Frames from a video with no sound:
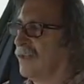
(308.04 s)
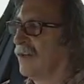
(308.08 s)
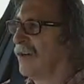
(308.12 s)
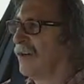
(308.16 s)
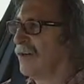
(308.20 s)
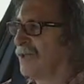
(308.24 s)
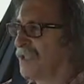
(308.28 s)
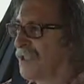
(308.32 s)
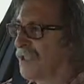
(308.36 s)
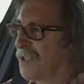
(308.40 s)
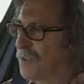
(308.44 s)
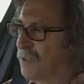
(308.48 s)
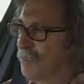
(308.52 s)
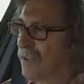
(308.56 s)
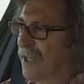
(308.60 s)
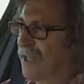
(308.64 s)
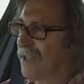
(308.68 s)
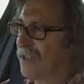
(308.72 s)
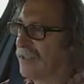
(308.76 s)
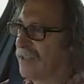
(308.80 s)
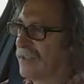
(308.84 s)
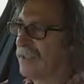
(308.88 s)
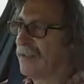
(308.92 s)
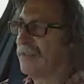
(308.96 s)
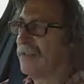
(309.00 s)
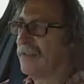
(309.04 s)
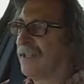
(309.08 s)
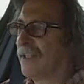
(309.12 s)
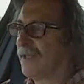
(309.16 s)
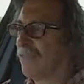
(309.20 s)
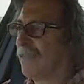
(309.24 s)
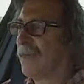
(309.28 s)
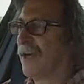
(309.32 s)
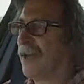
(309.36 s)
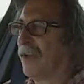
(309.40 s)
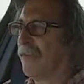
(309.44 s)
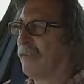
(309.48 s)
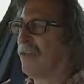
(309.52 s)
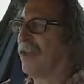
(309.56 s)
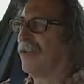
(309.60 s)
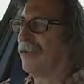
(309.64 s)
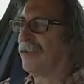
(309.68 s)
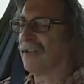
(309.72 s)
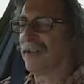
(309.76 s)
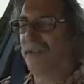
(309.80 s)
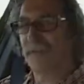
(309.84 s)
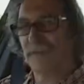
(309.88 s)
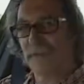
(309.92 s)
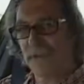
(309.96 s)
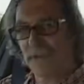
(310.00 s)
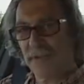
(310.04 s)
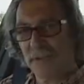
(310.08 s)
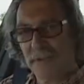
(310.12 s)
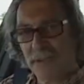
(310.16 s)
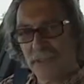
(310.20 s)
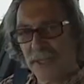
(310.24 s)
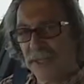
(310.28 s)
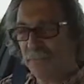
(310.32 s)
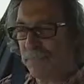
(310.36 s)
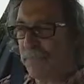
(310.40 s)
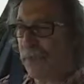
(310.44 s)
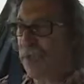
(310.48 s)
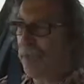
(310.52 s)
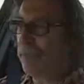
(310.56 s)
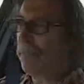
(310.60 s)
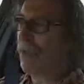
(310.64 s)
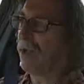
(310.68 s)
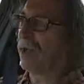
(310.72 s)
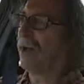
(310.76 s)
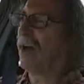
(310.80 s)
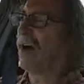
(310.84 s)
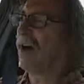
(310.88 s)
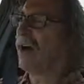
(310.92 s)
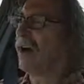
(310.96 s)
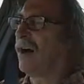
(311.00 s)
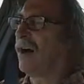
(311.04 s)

I suspect that it may be that a few of these people